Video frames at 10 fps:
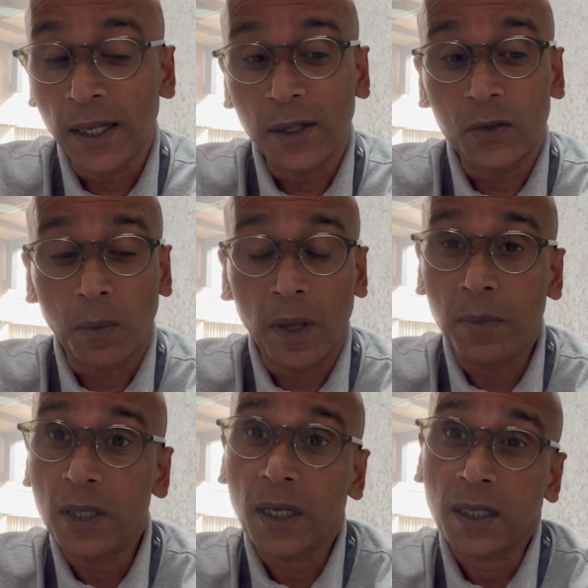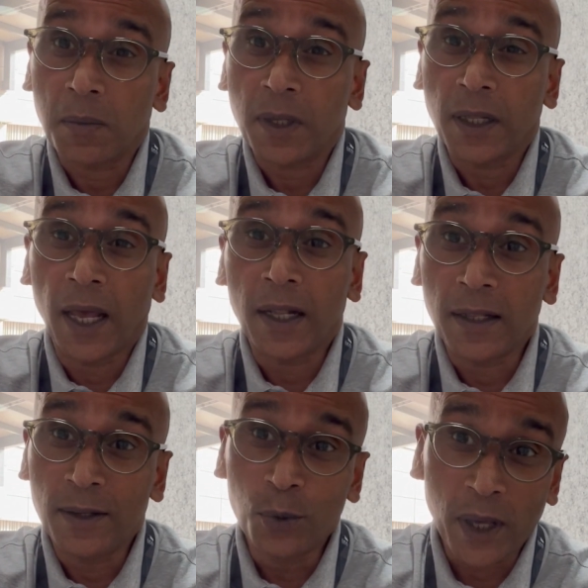So maybe there's something that
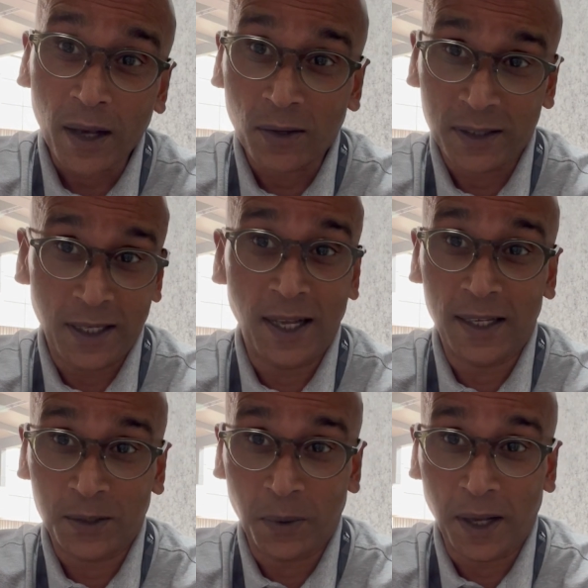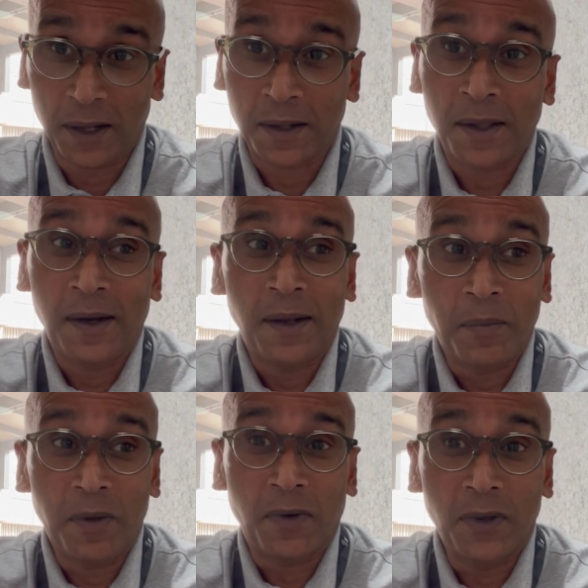you can consider as well
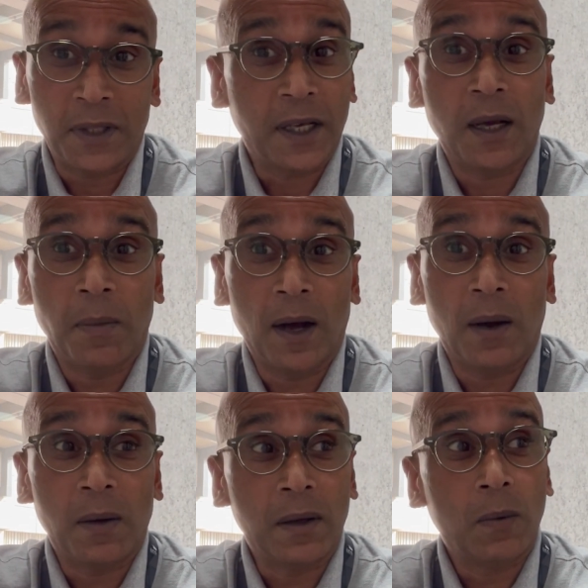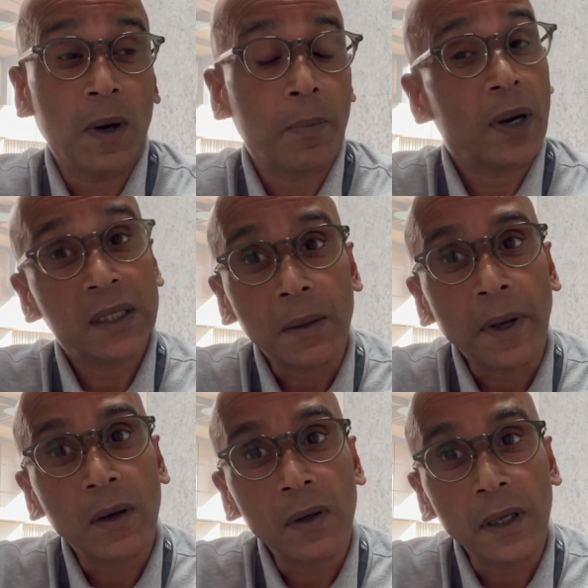before you think about what price am I
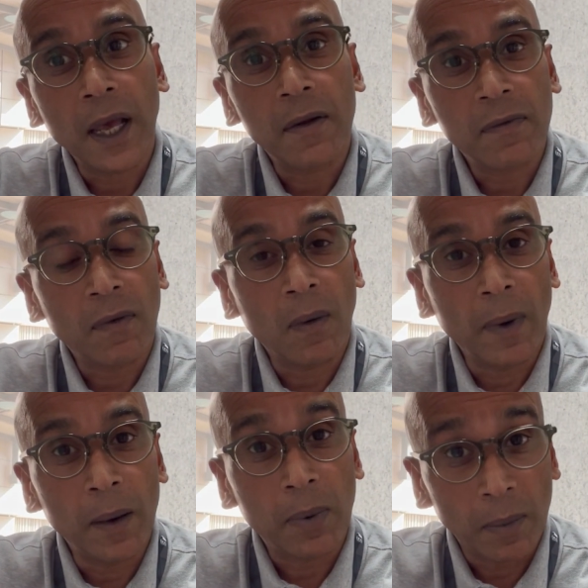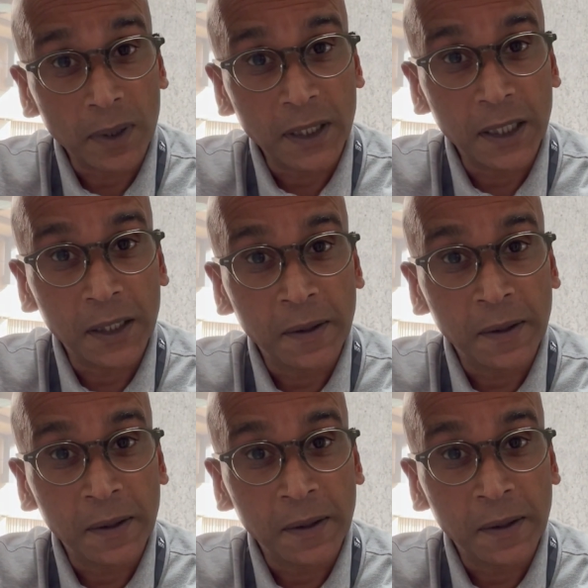going to get for my property.